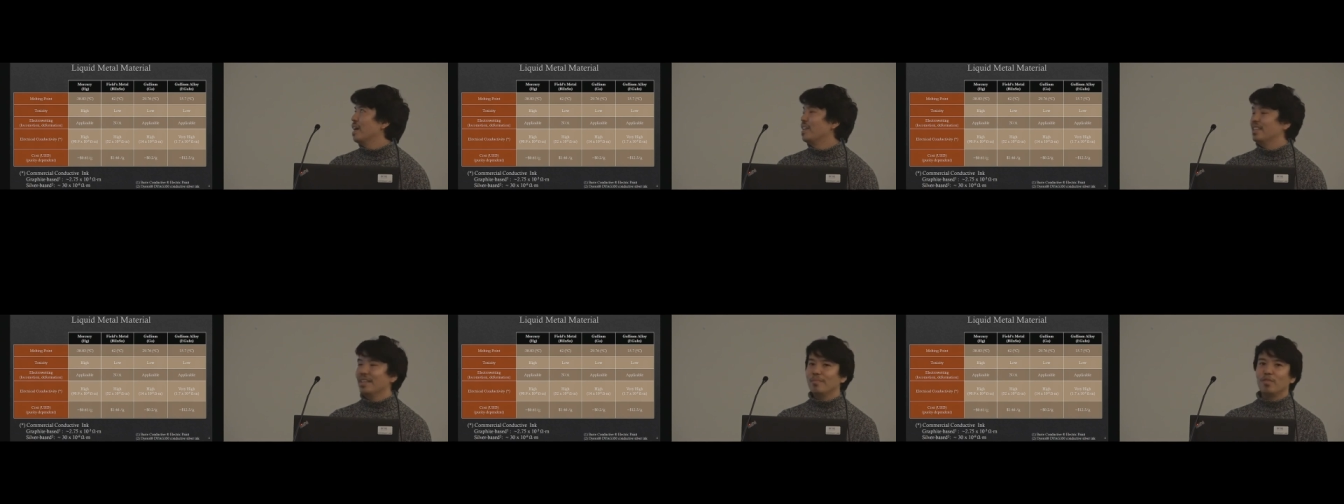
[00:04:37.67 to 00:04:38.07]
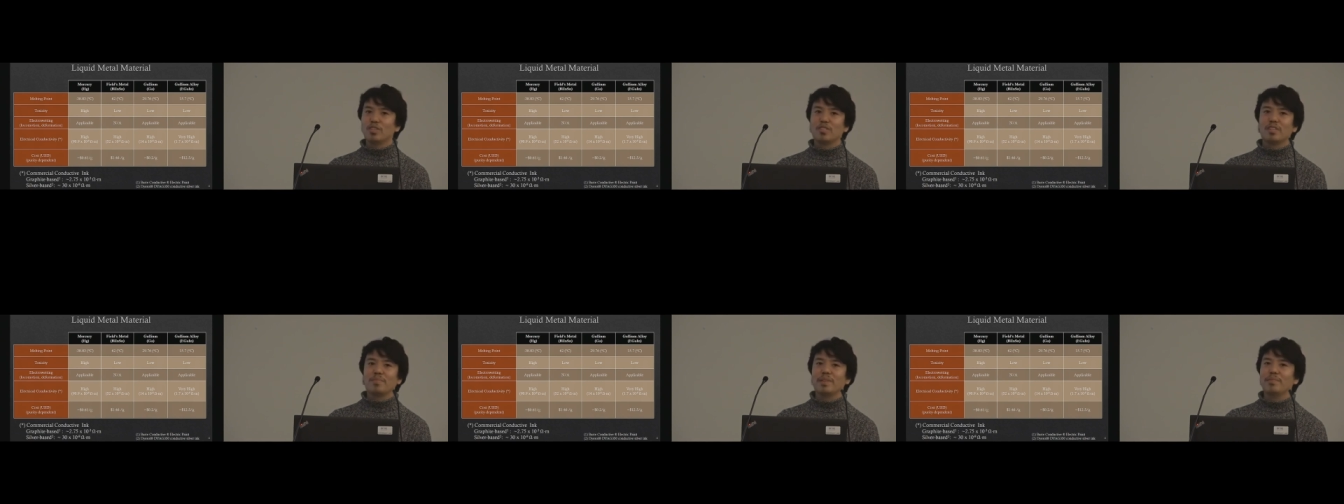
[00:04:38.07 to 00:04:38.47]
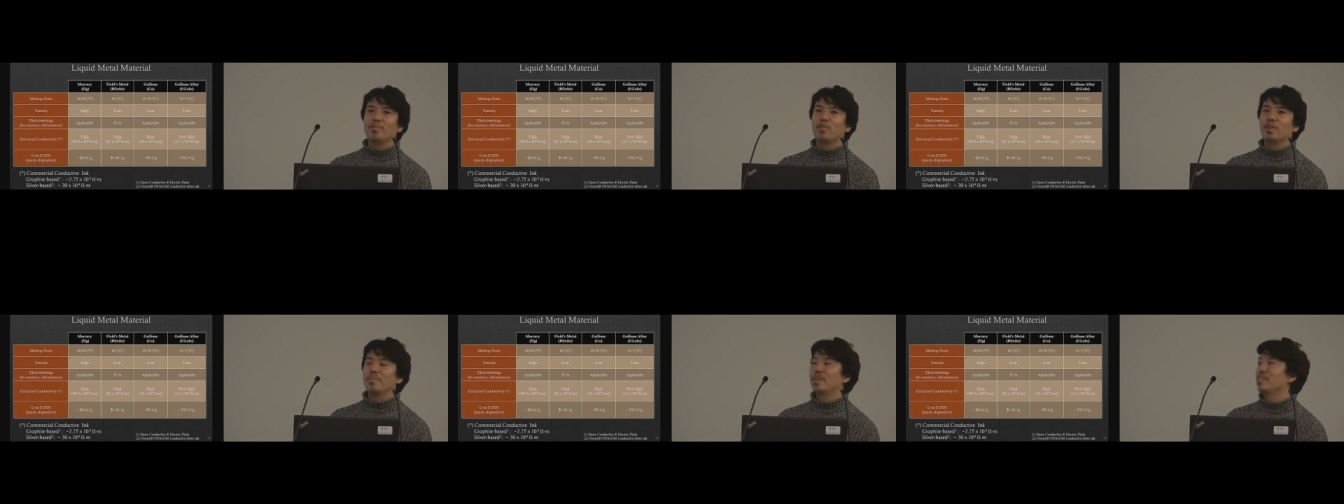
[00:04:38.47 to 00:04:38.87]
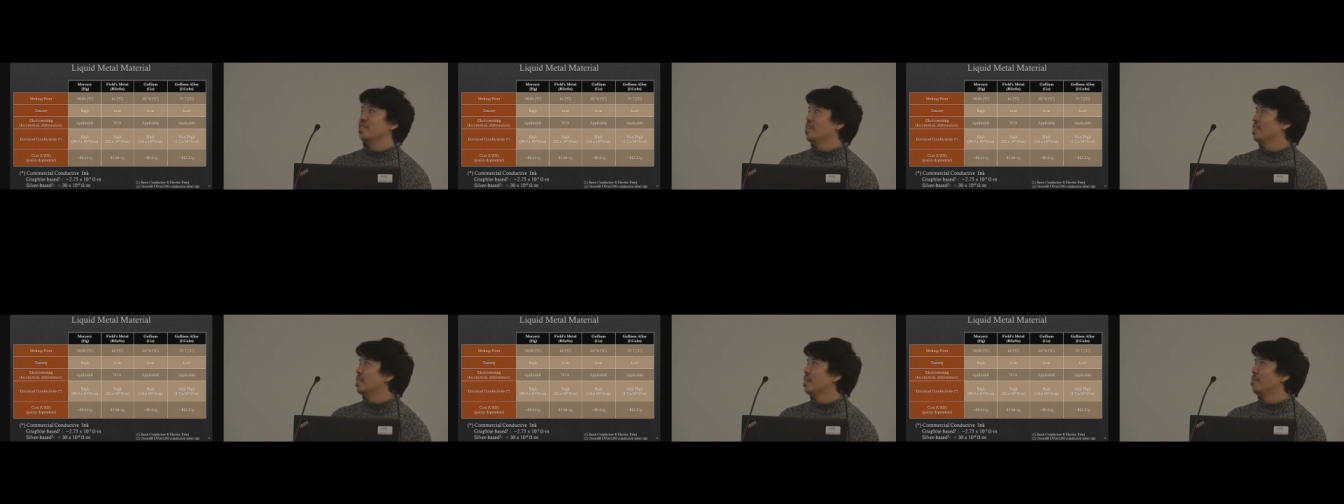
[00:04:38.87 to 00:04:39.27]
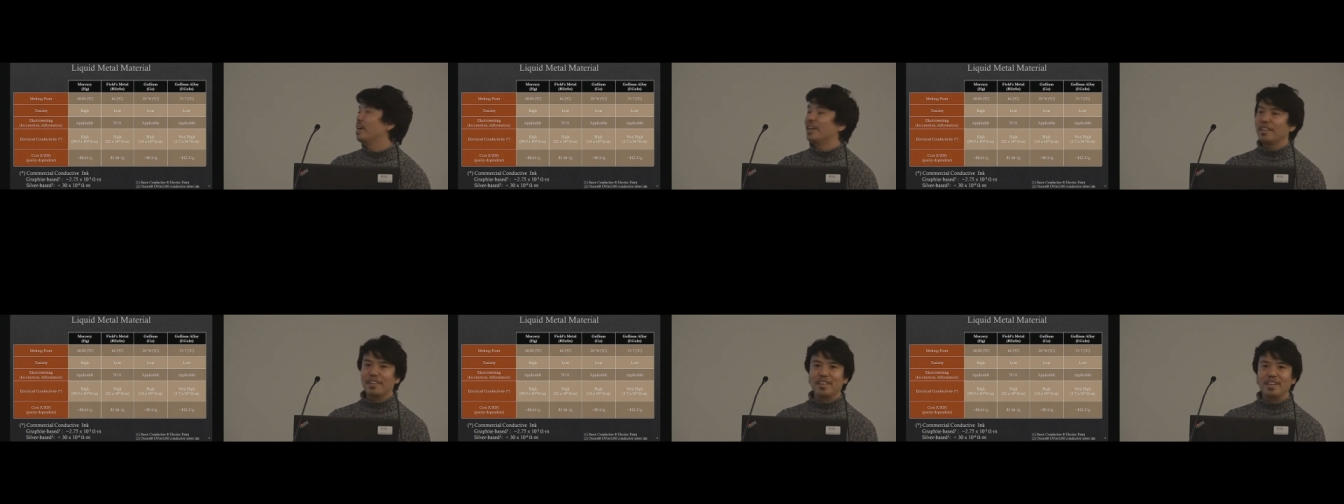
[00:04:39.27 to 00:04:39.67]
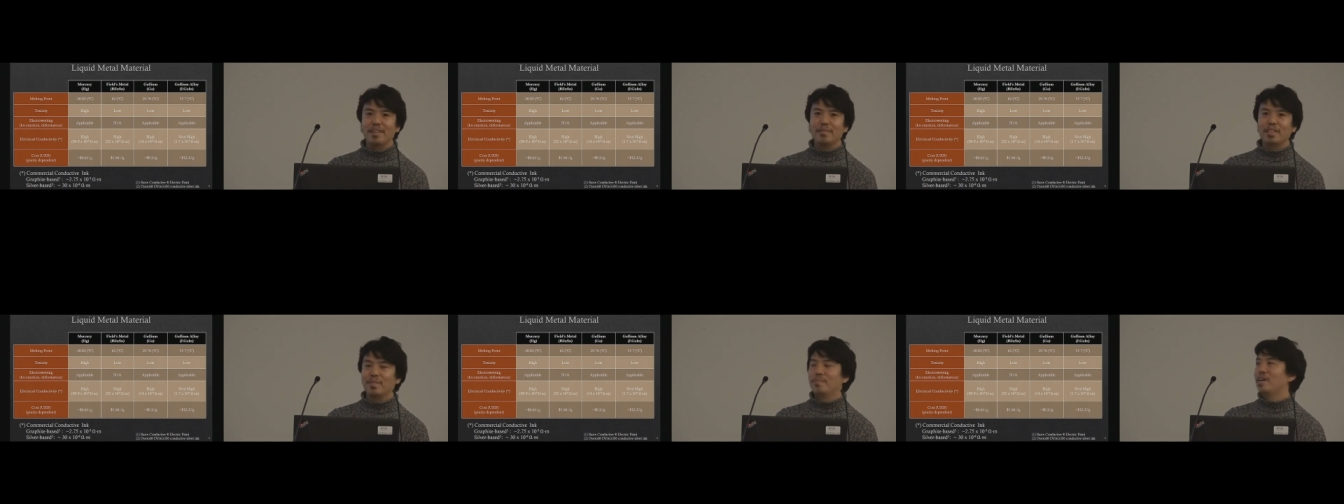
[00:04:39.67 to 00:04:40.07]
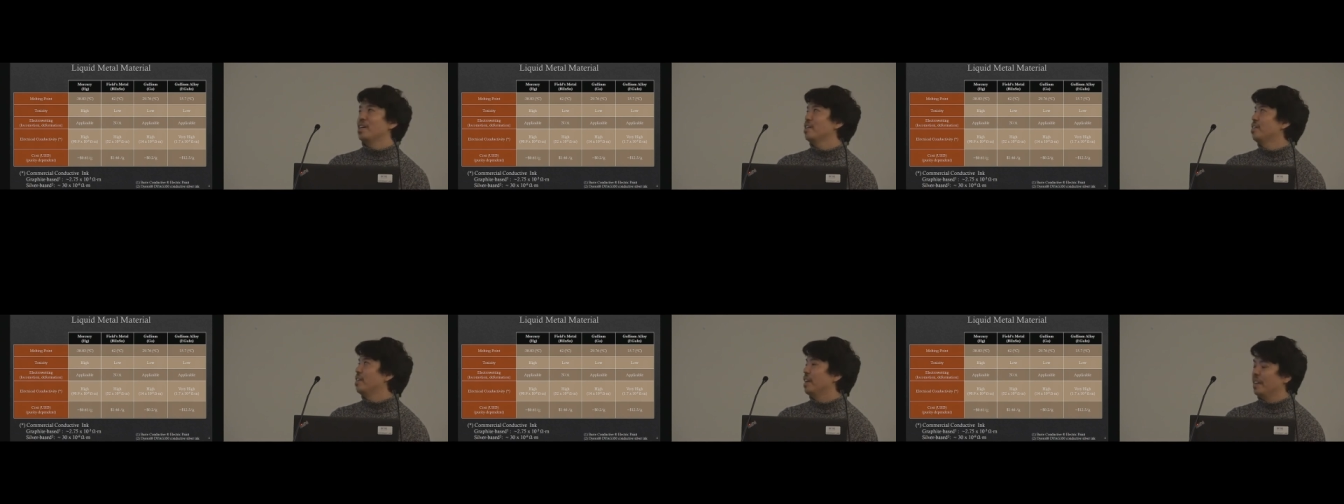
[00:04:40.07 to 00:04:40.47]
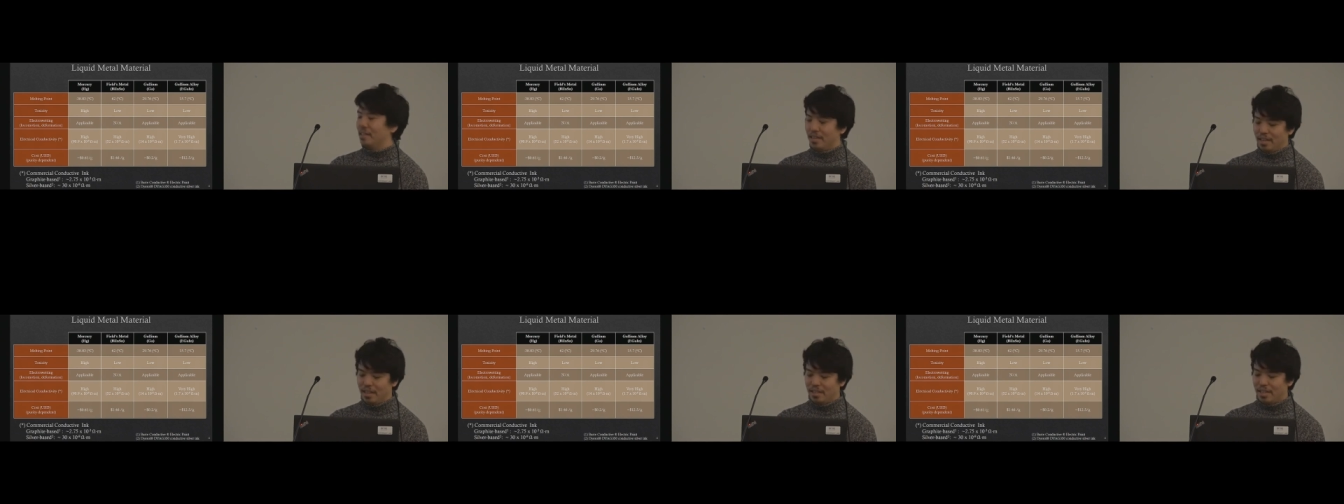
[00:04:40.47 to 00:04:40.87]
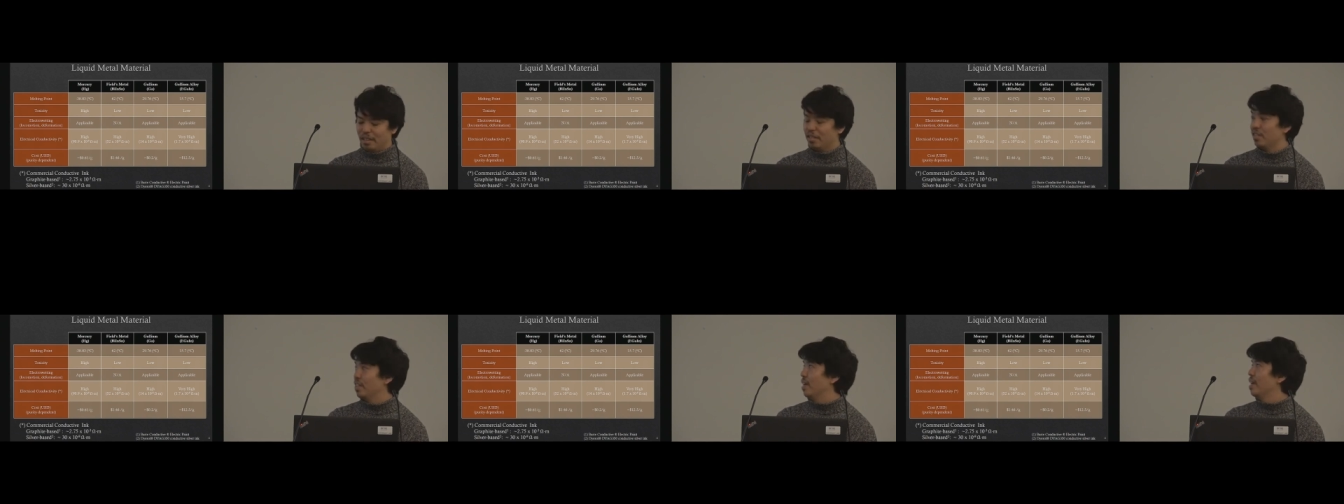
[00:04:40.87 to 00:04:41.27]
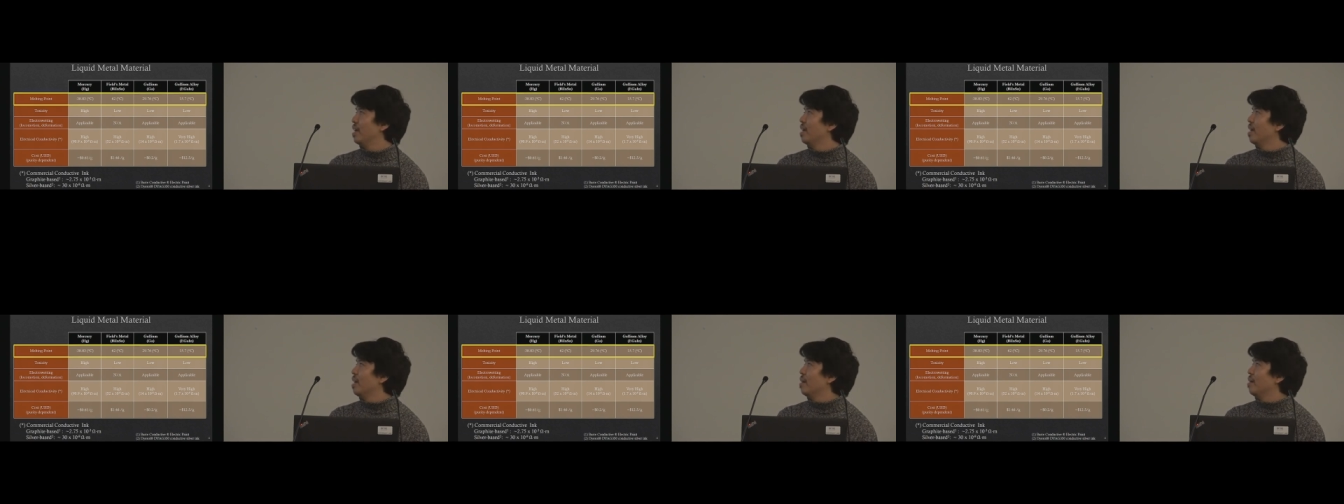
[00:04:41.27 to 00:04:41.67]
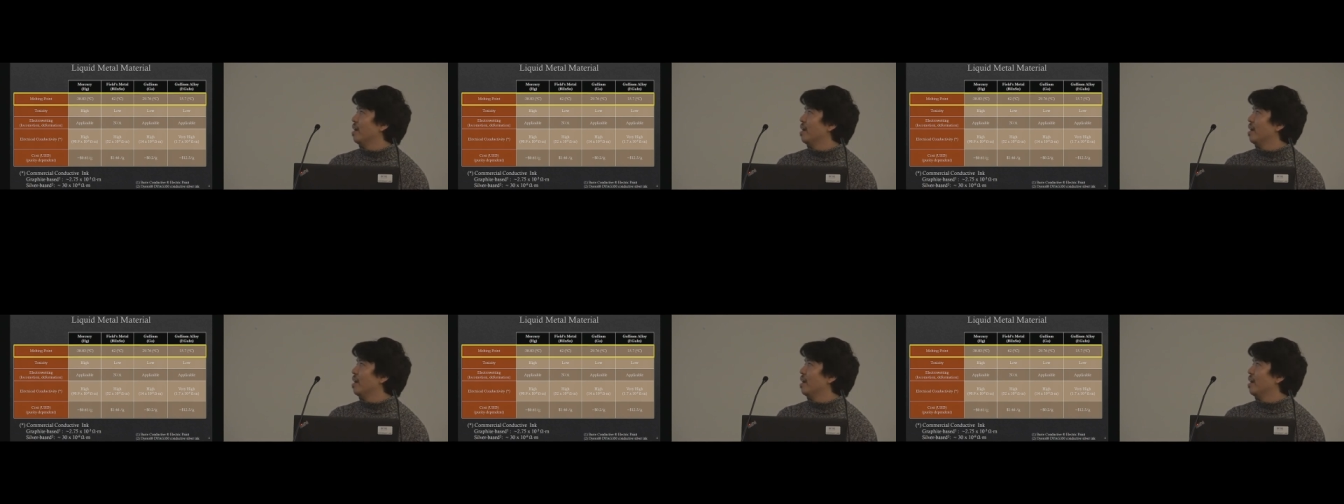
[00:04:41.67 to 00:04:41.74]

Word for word: I think most of the people imagine the mercury, but mercury is actually